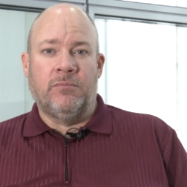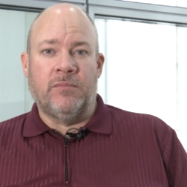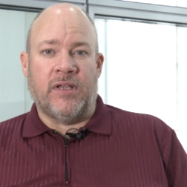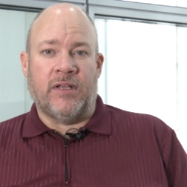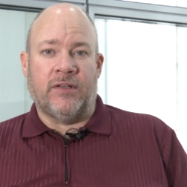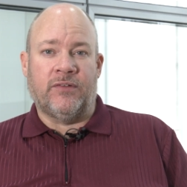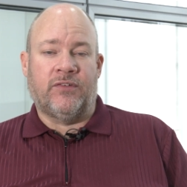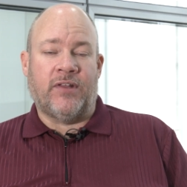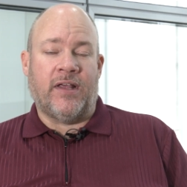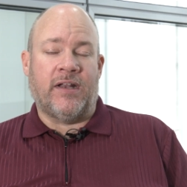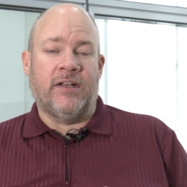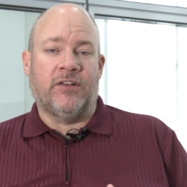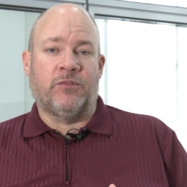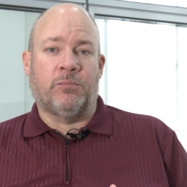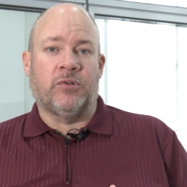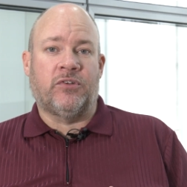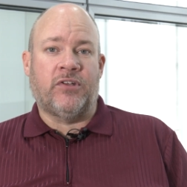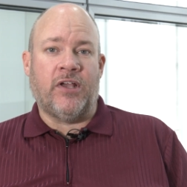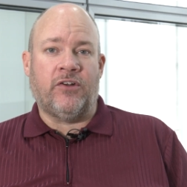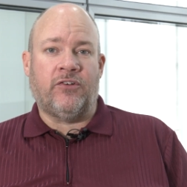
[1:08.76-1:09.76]
means that it's
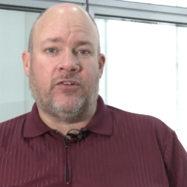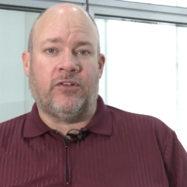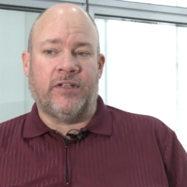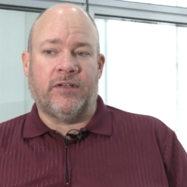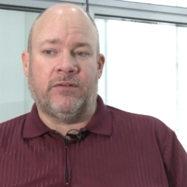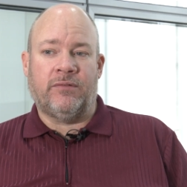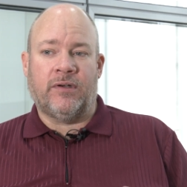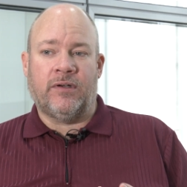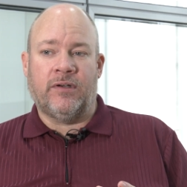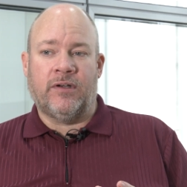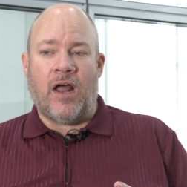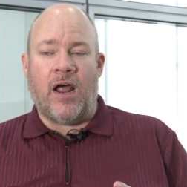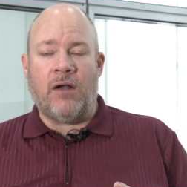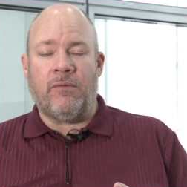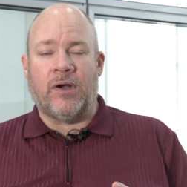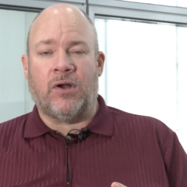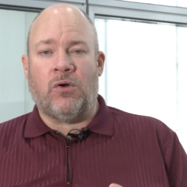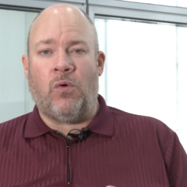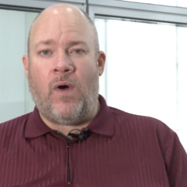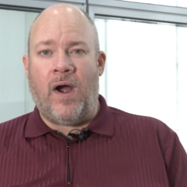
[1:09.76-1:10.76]
potentially not
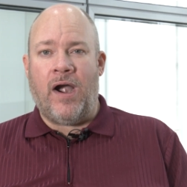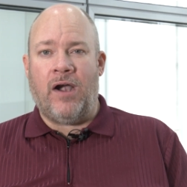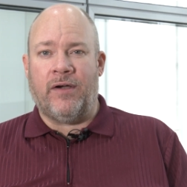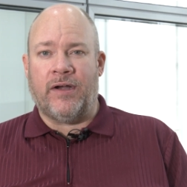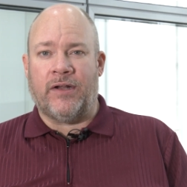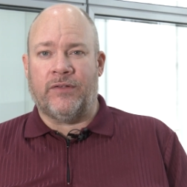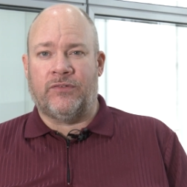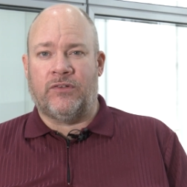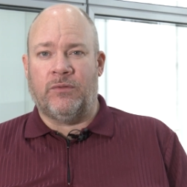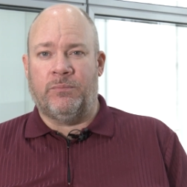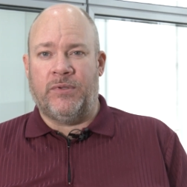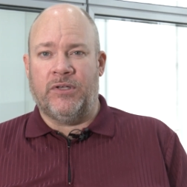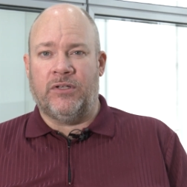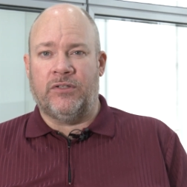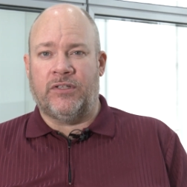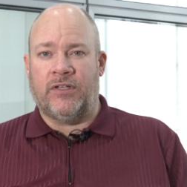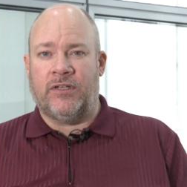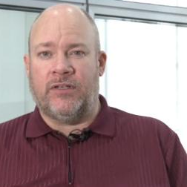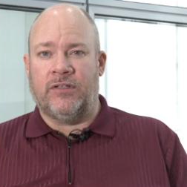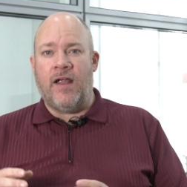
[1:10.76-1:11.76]
requiring us to
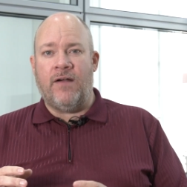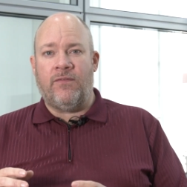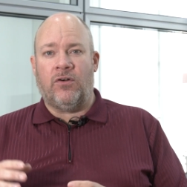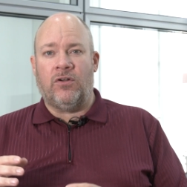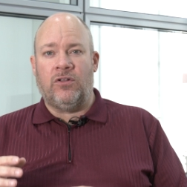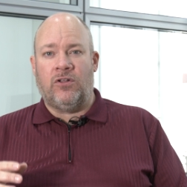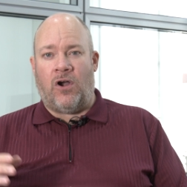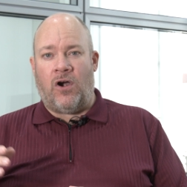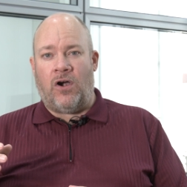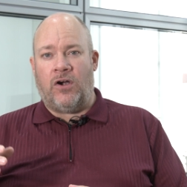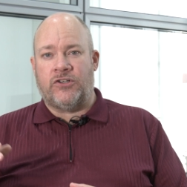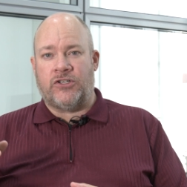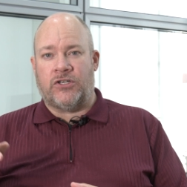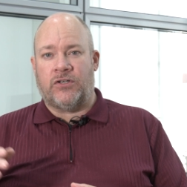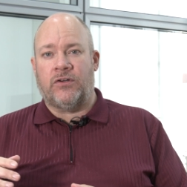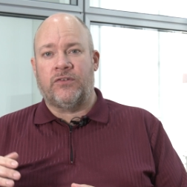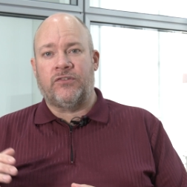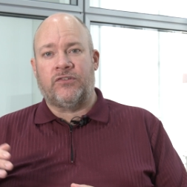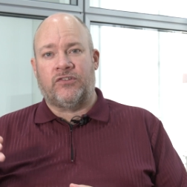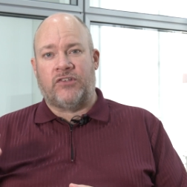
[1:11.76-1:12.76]
build ever
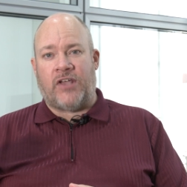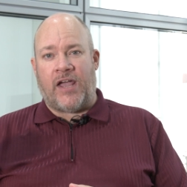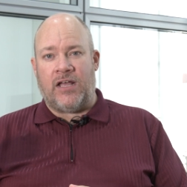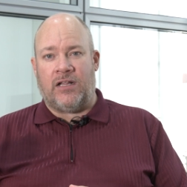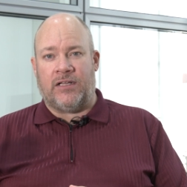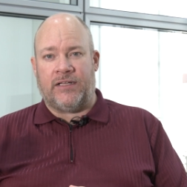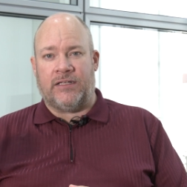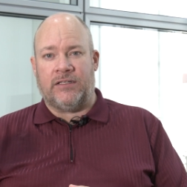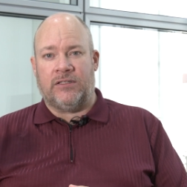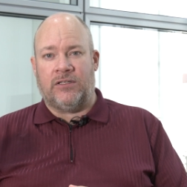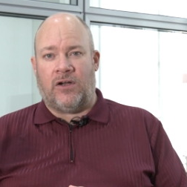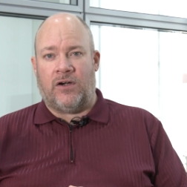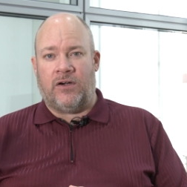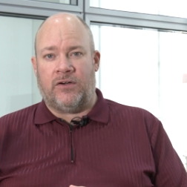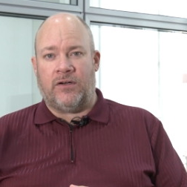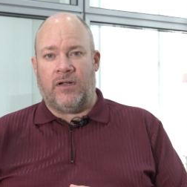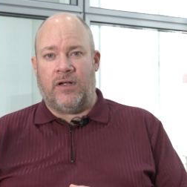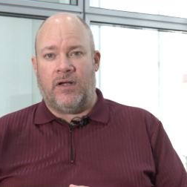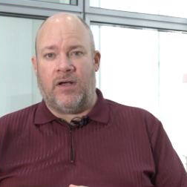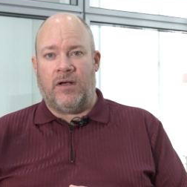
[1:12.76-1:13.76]
larger scaling
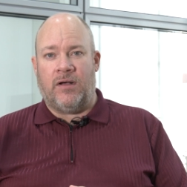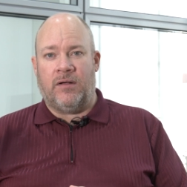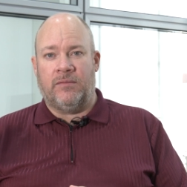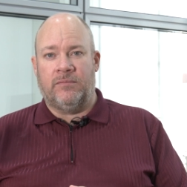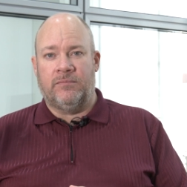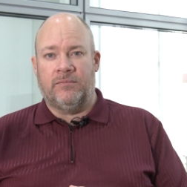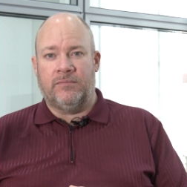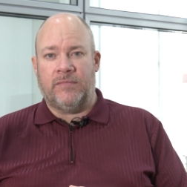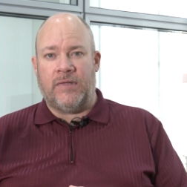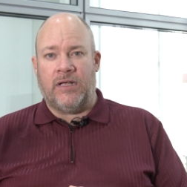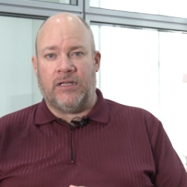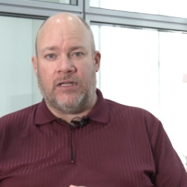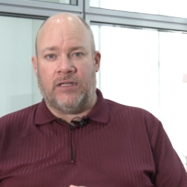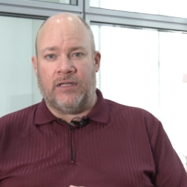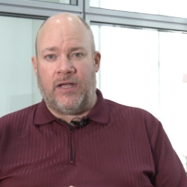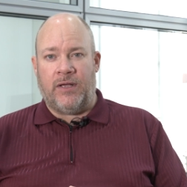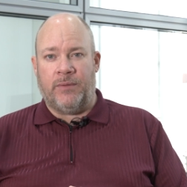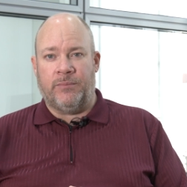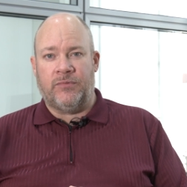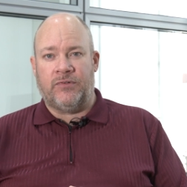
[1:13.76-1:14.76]
uh,
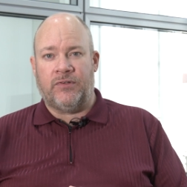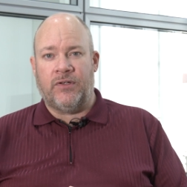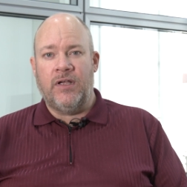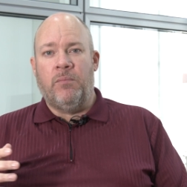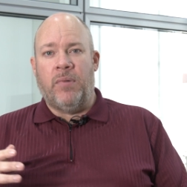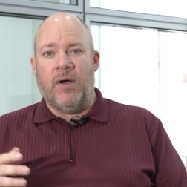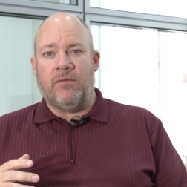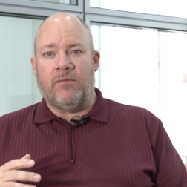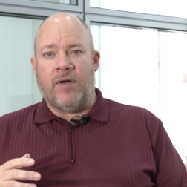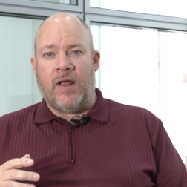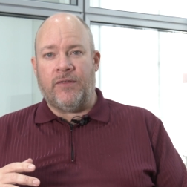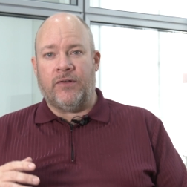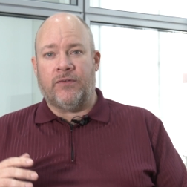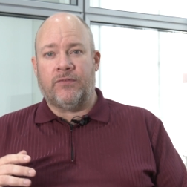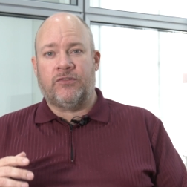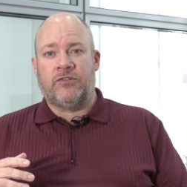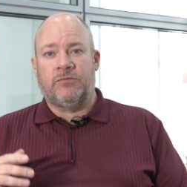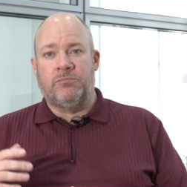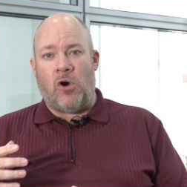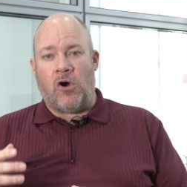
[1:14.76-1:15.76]
LLMs, but rather
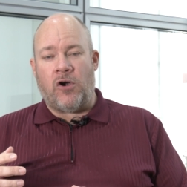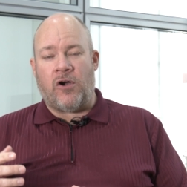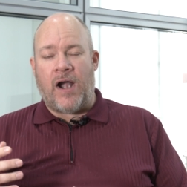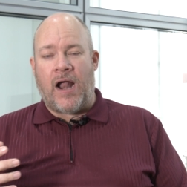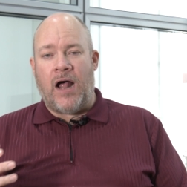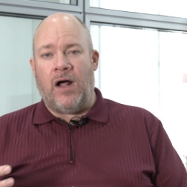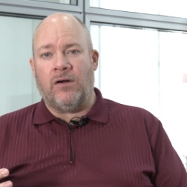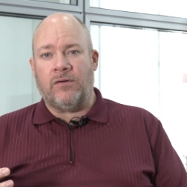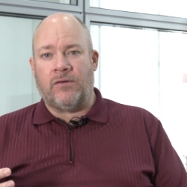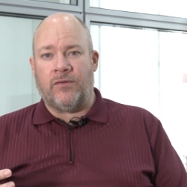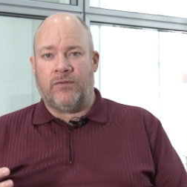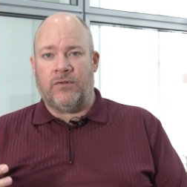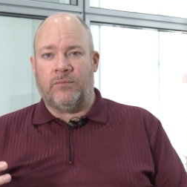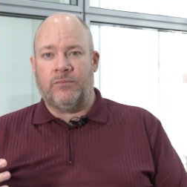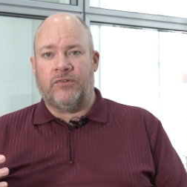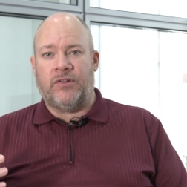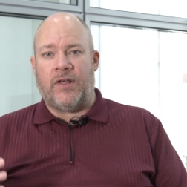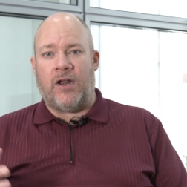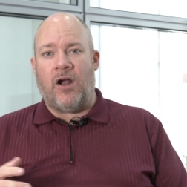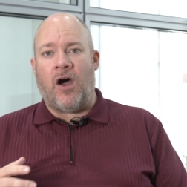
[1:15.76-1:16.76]
smarter
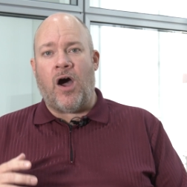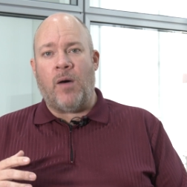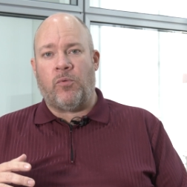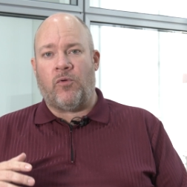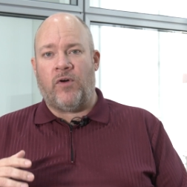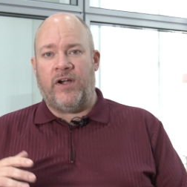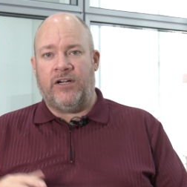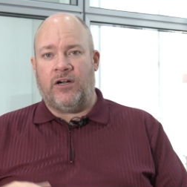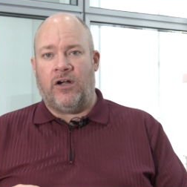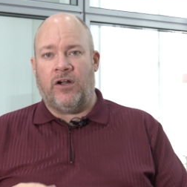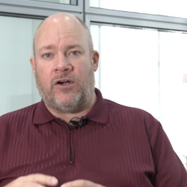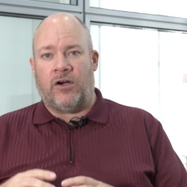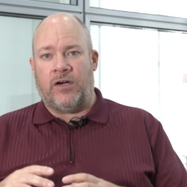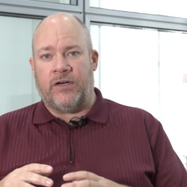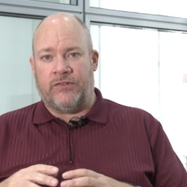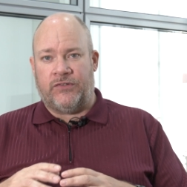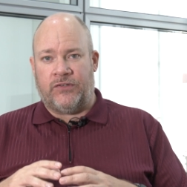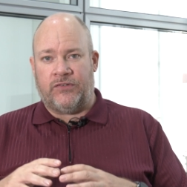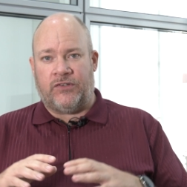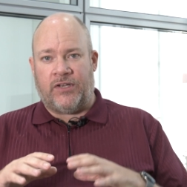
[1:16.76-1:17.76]
algorithms that operate on our
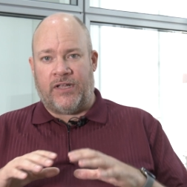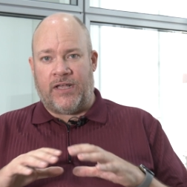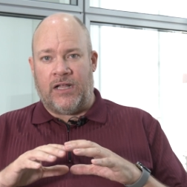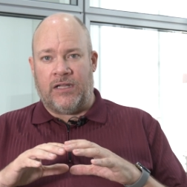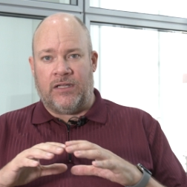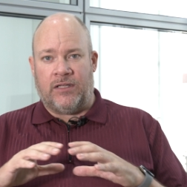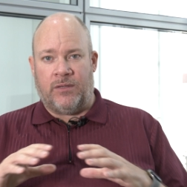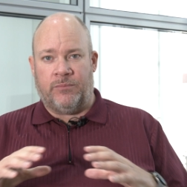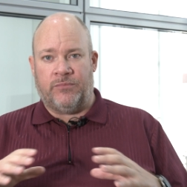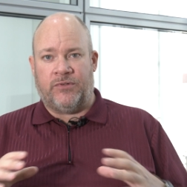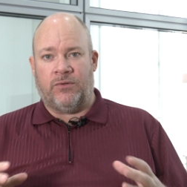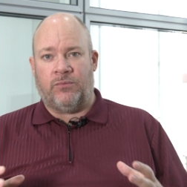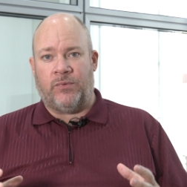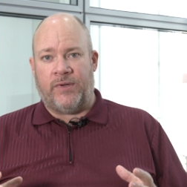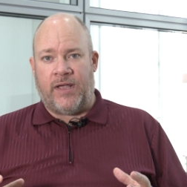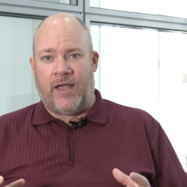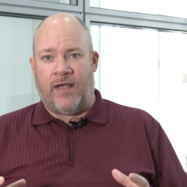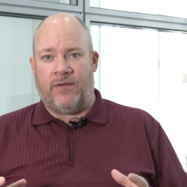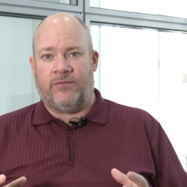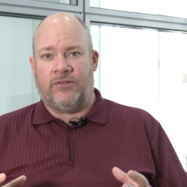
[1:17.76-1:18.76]
existing LLMs that
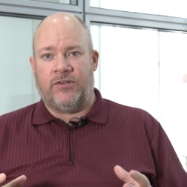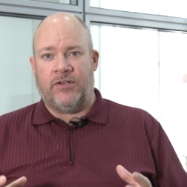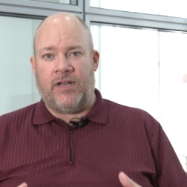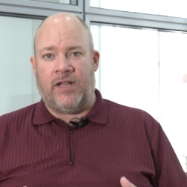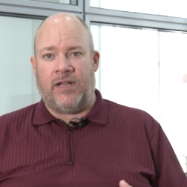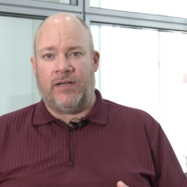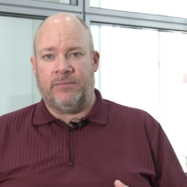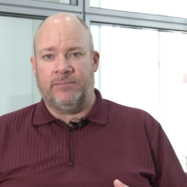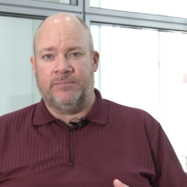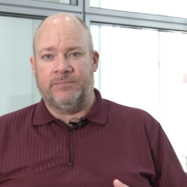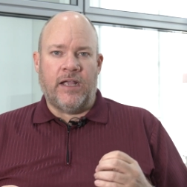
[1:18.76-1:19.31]
we have today.